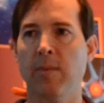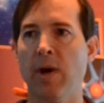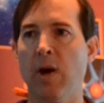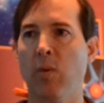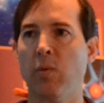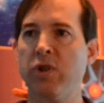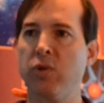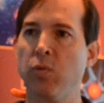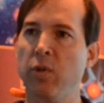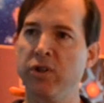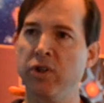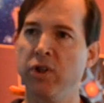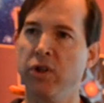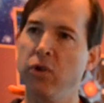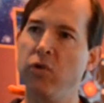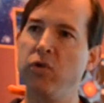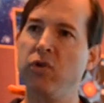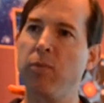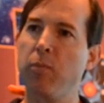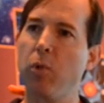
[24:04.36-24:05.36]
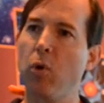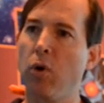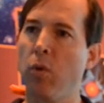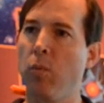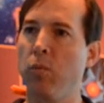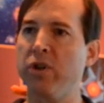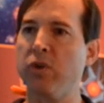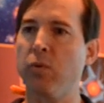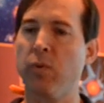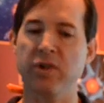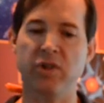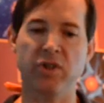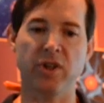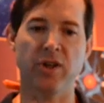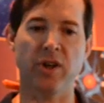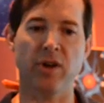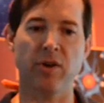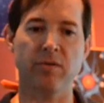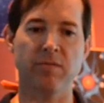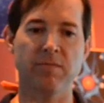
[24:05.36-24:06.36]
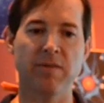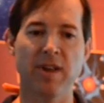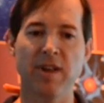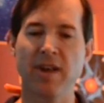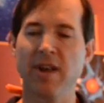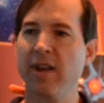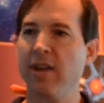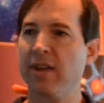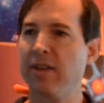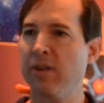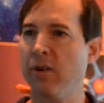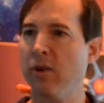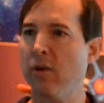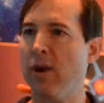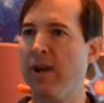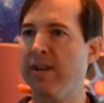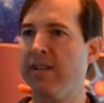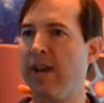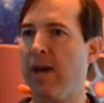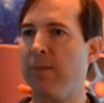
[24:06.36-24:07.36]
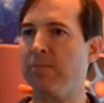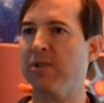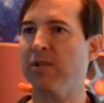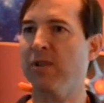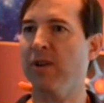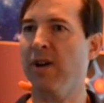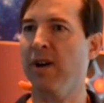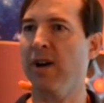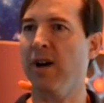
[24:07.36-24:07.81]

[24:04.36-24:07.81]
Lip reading: about which ones you do support and which ones you don't. Adopt,